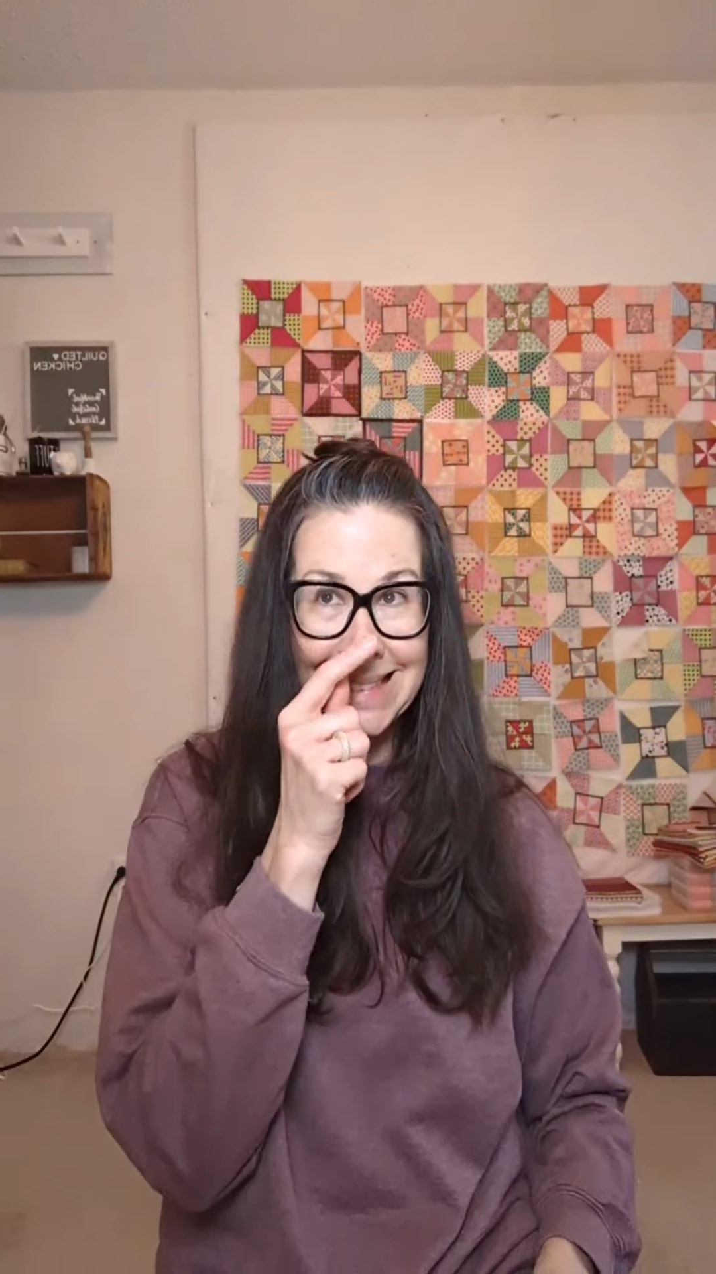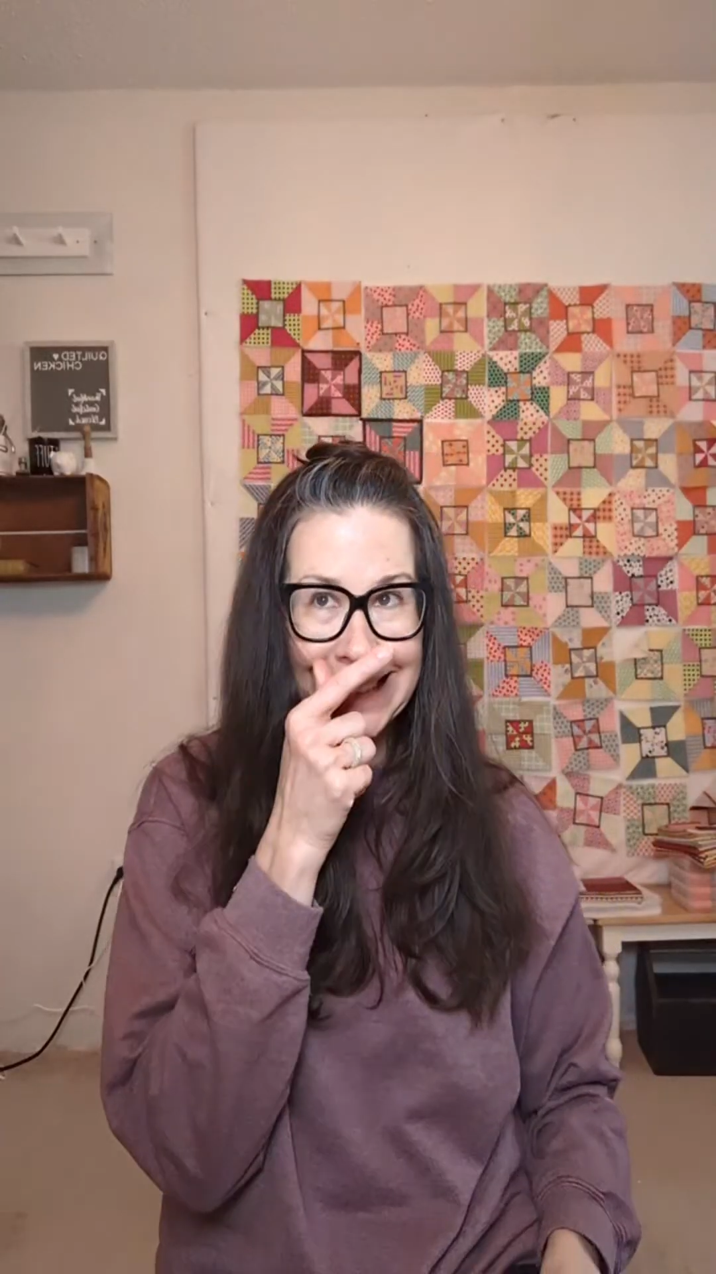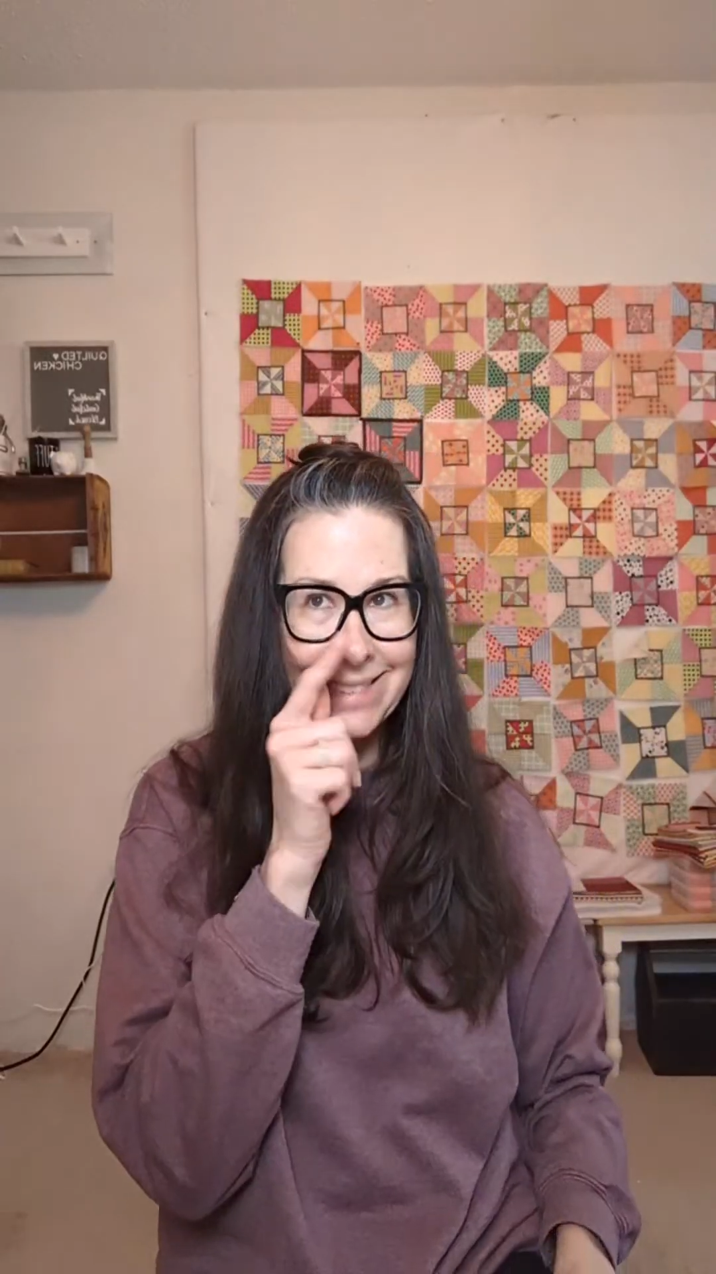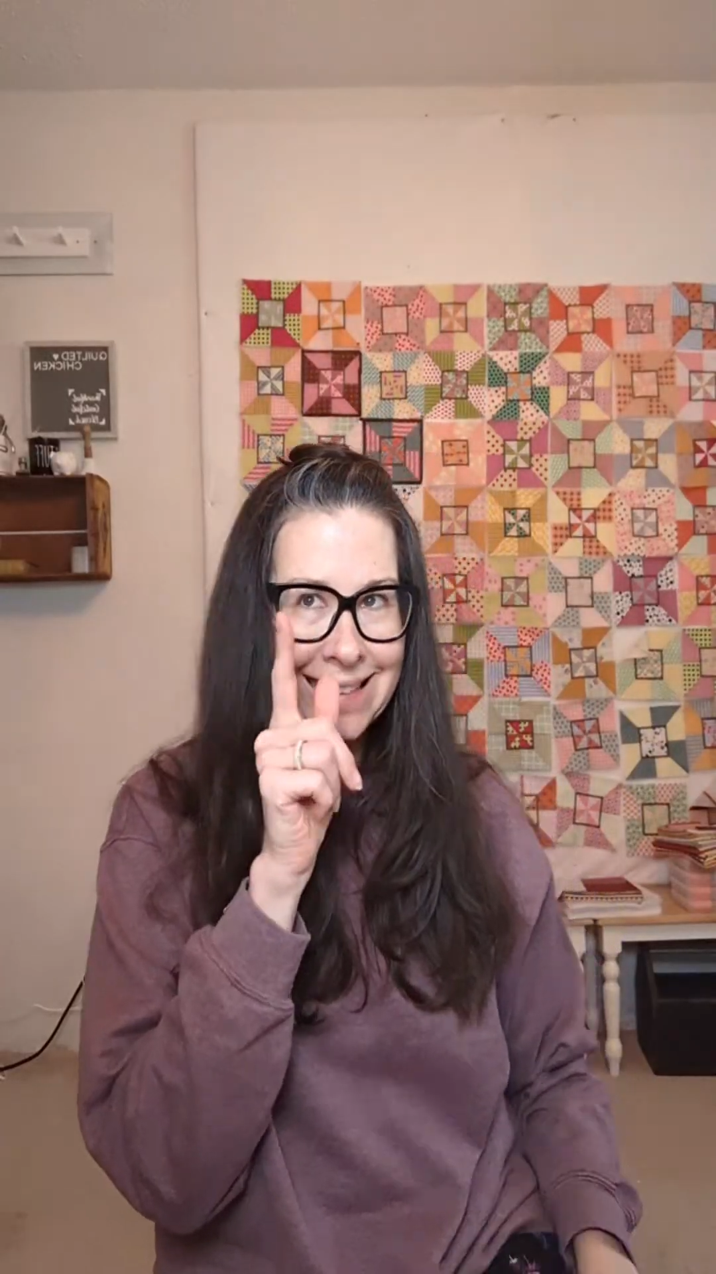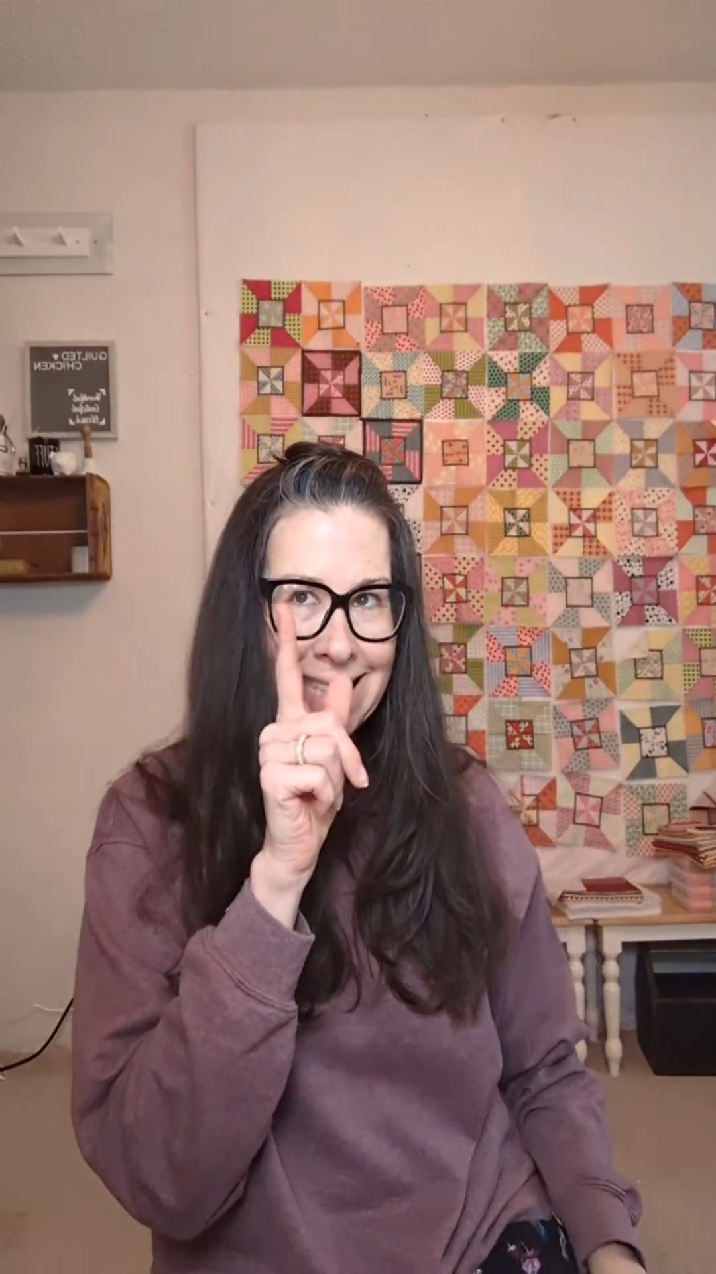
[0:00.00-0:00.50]

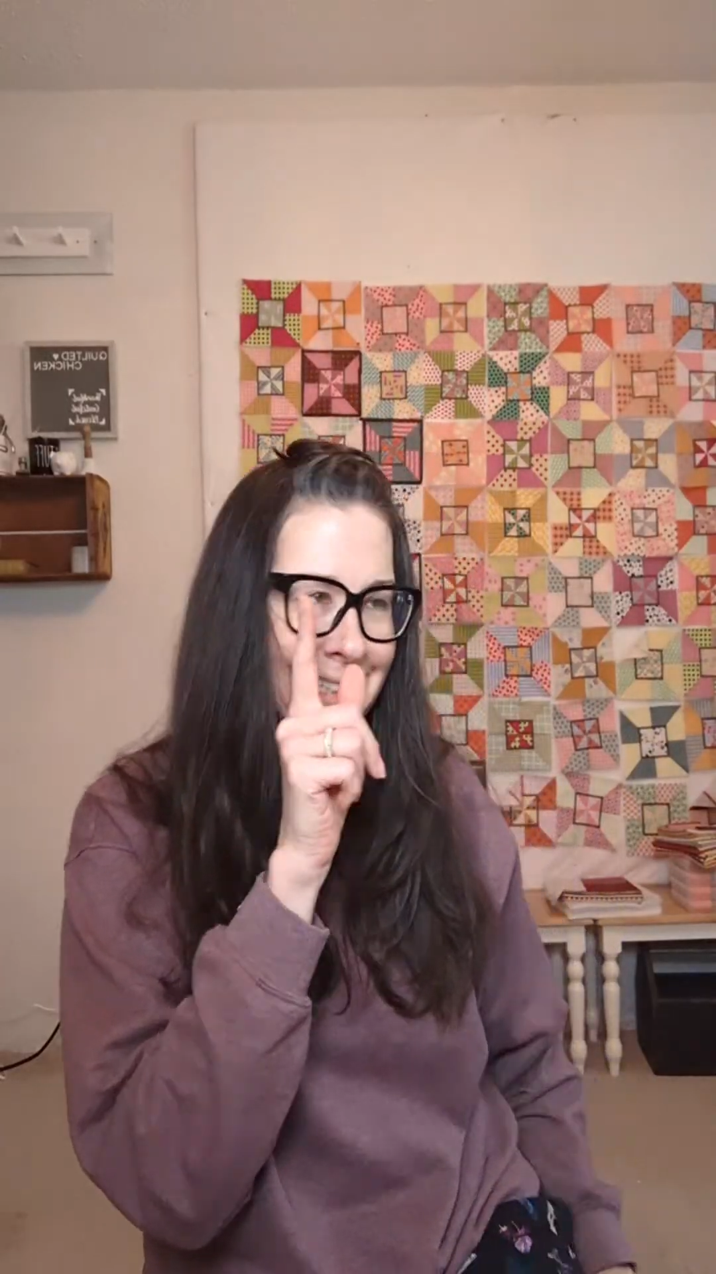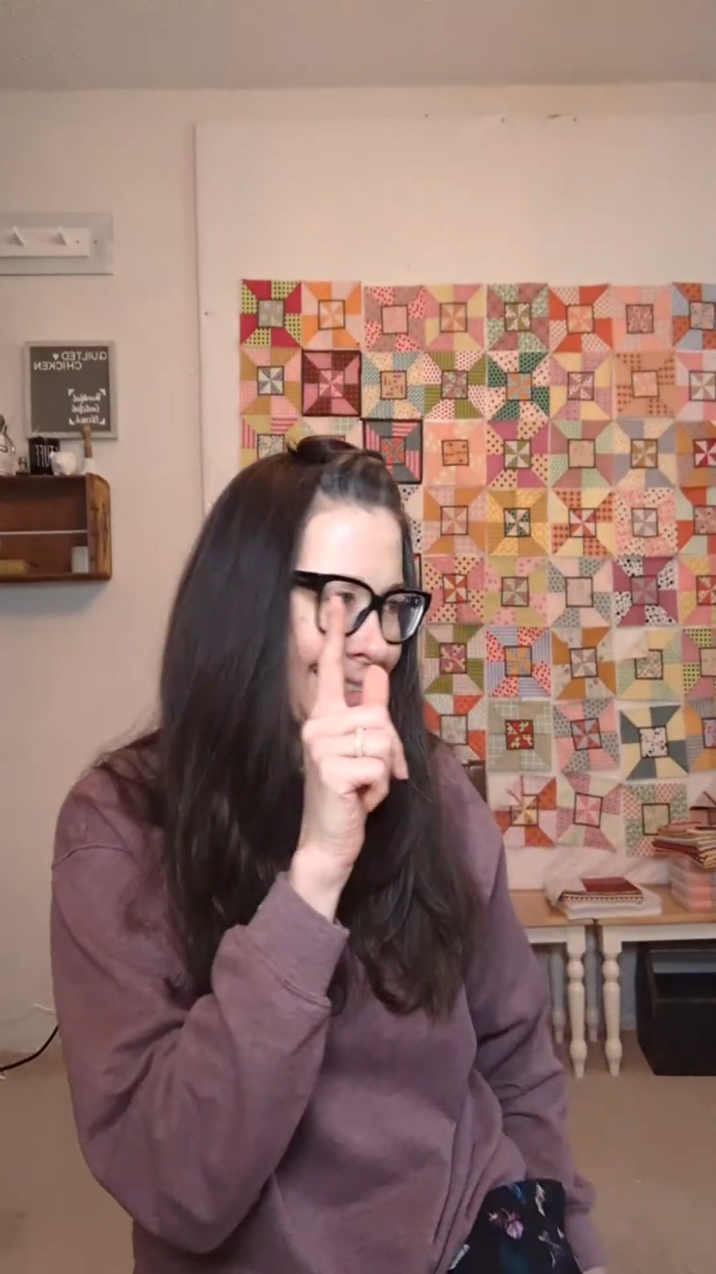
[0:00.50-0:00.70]
sorry, hang on